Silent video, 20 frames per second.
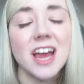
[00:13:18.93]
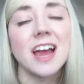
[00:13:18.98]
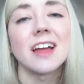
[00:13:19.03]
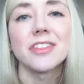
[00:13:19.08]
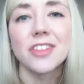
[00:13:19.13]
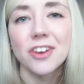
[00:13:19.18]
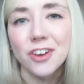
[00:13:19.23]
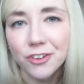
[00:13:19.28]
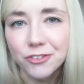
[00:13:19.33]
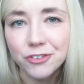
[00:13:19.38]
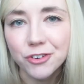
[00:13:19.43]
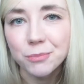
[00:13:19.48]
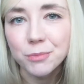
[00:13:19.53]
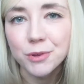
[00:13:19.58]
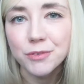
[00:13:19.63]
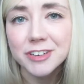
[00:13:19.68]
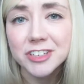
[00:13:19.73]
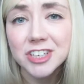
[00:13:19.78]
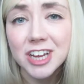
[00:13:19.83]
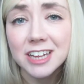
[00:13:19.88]
and the 100
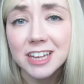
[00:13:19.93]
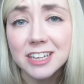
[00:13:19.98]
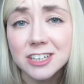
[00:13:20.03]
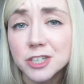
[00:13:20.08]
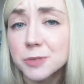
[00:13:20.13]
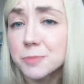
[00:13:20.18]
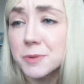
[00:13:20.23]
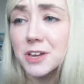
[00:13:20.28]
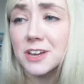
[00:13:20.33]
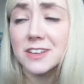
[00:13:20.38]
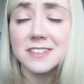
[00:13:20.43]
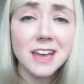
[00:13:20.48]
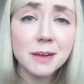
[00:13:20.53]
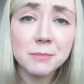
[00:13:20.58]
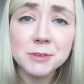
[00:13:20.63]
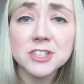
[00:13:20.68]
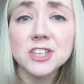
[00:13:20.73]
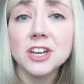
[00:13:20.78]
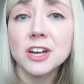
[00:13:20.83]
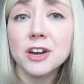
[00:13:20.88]
movie challenge because
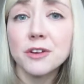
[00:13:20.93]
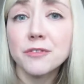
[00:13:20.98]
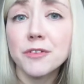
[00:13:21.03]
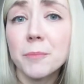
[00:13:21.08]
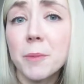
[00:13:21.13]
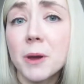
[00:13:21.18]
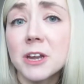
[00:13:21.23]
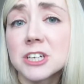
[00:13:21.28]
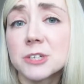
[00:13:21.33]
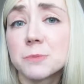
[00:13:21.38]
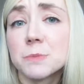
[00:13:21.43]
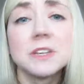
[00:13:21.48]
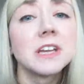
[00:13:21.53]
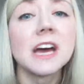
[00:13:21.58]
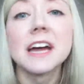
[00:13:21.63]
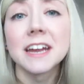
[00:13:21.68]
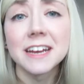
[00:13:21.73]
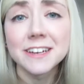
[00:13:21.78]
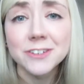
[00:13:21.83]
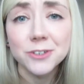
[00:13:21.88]
I'm a sucker for punishment
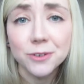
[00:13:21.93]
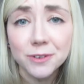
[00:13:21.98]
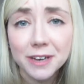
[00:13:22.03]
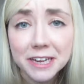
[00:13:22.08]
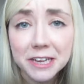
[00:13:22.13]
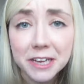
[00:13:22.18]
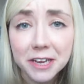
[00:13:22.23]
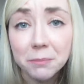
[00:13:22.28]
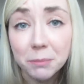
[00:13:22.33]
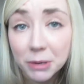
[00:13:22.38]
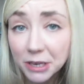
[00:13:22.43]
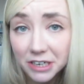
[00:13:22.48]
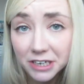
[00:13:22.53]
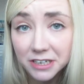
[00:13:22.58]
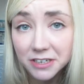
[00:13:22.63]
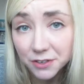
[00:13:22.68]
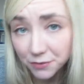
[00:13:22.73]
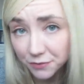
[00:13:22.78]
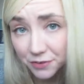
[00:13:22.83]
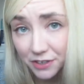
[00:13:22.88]
and I don't like
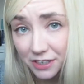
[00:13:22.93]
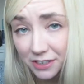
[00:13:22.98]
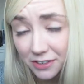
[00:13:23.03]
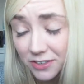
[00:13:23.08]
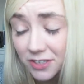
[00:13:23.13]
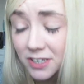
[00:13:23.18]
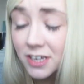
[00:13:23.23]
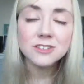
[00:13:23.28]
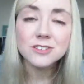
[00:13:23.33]
admitting defeat.